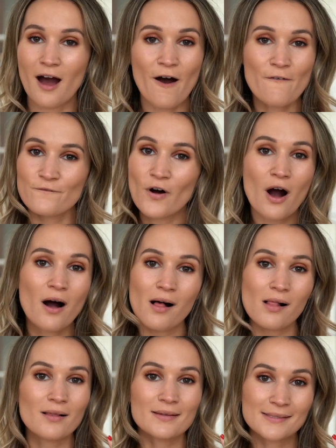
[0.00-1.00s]
a
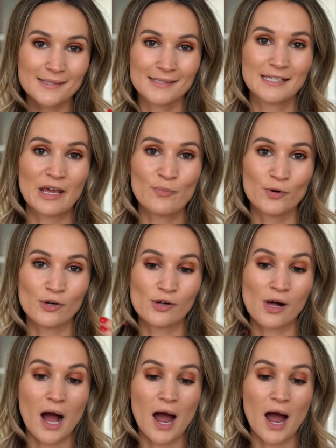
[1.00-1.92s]
fall staple.